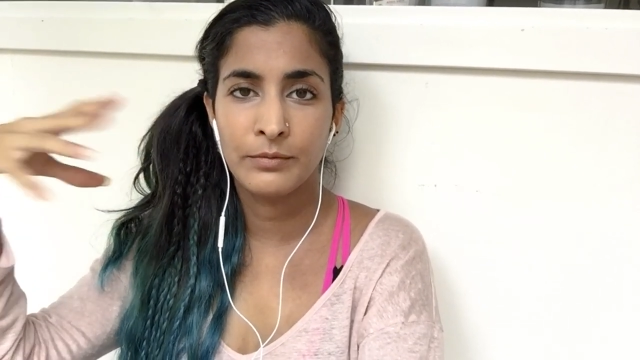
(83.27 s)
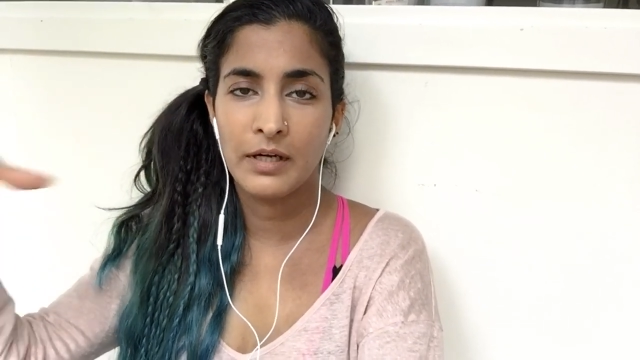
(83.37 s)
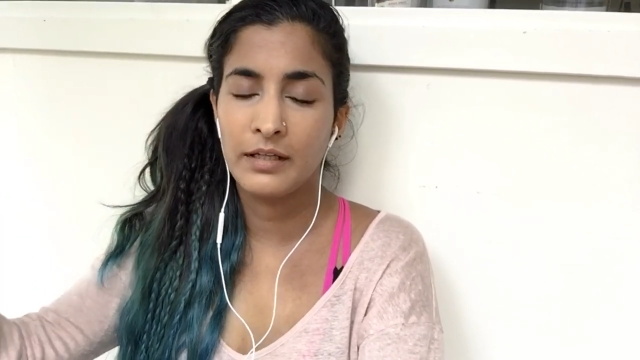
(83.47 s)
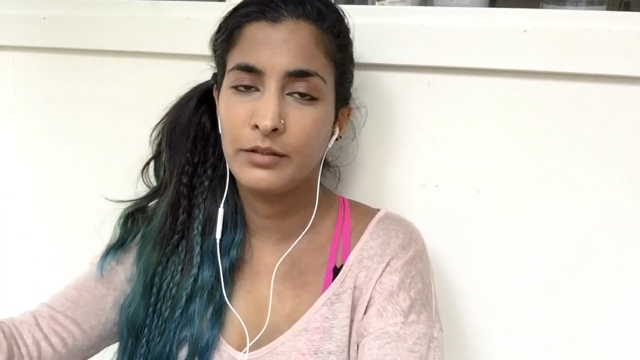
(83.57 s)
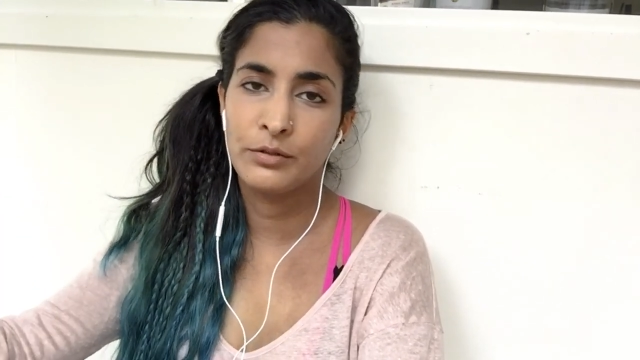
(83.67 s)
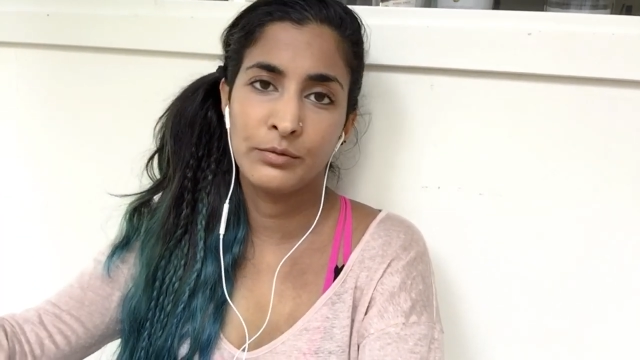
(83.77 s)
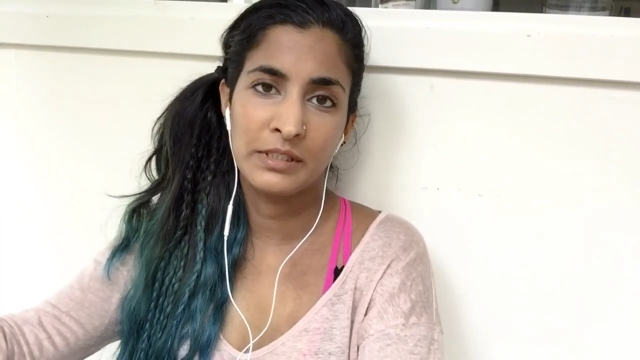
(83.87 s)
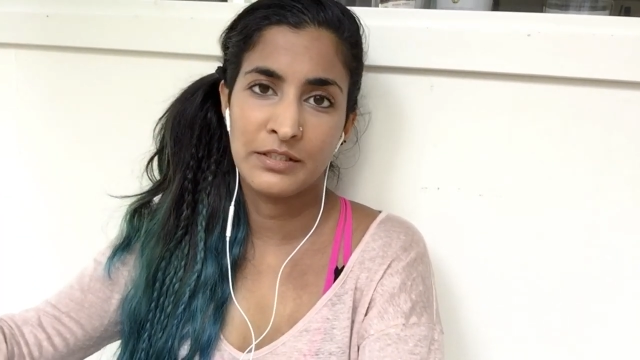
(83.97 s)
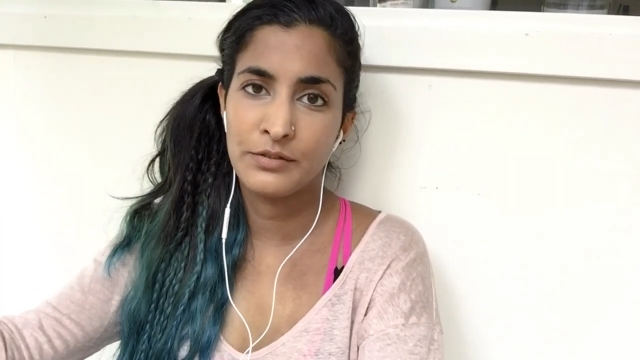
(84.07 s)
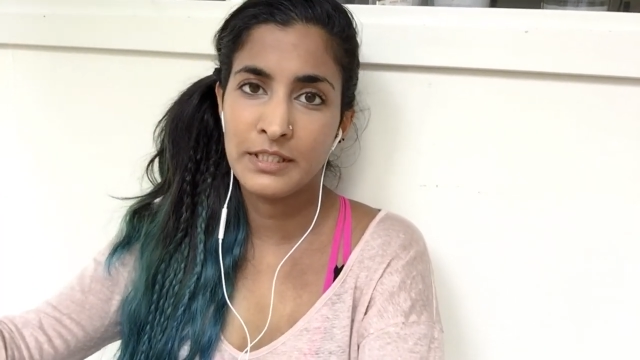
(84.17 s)
I go
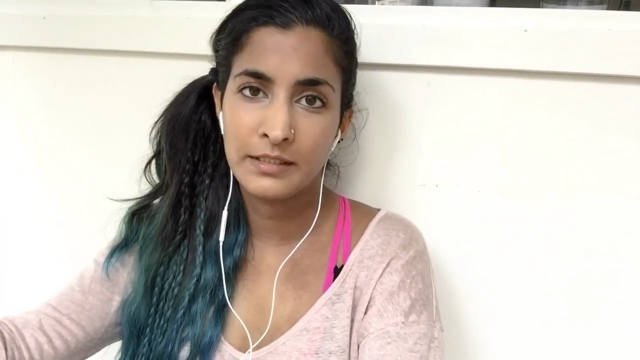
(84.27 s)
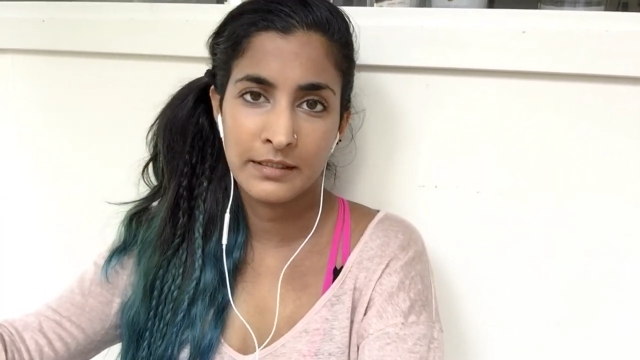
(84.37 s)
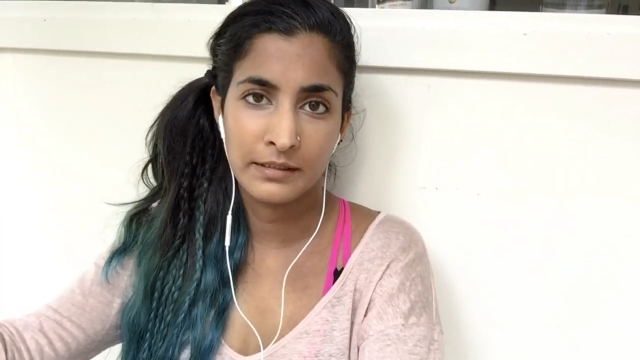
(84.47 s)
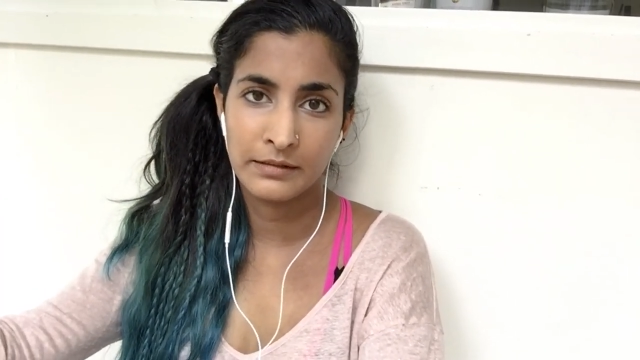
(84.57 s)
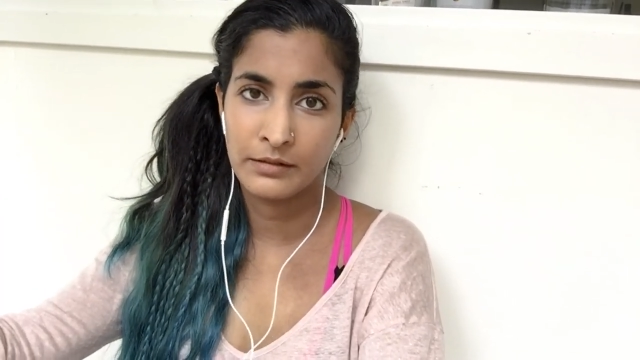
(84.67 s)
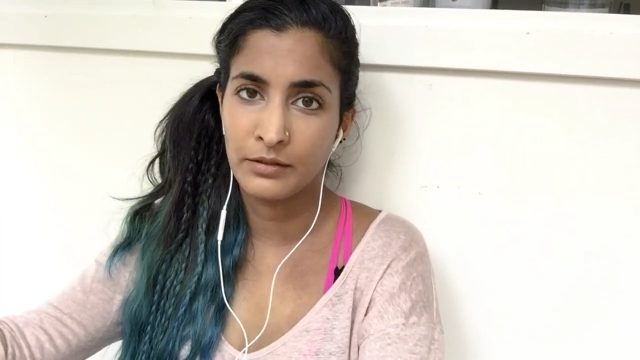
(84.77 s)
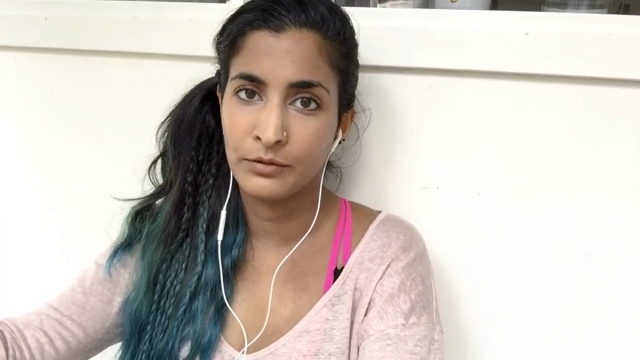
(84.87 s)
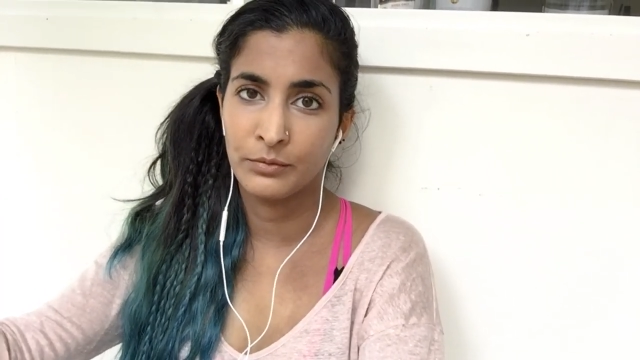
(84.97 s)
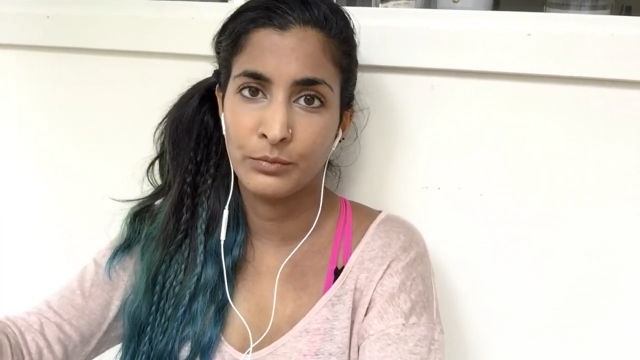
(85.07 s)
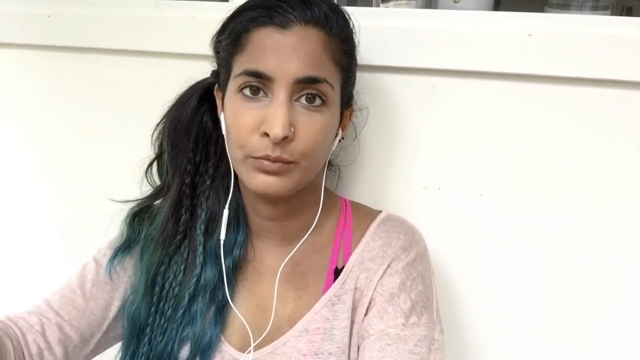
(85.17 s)
into detail
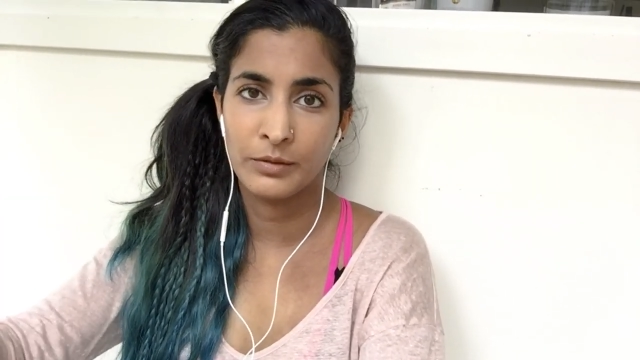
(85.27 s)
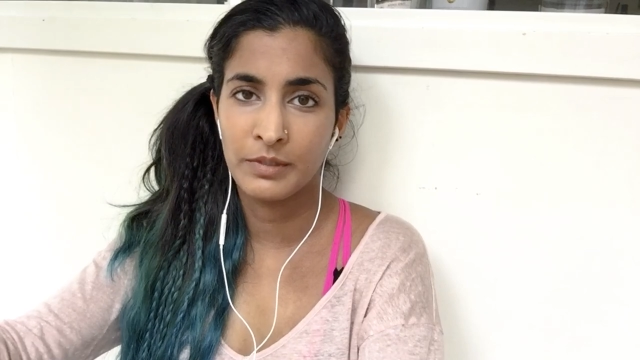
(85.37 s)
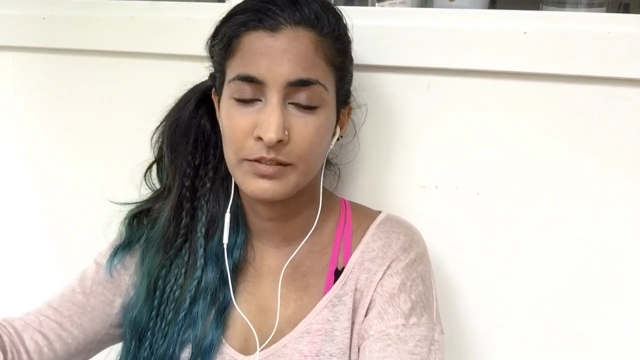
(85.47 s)
on what my